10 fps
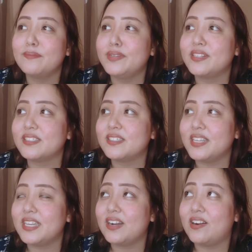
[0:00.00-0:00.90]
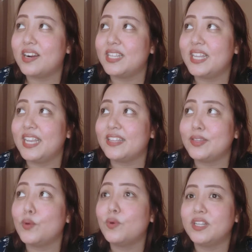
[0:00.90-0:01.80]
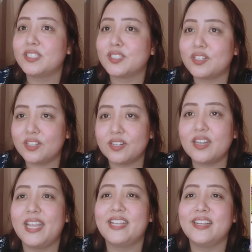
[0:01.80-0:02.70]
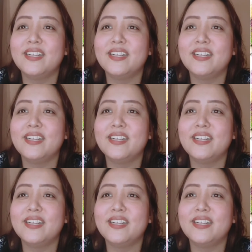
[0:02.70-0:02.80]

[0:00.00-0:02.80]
because they are like the ones like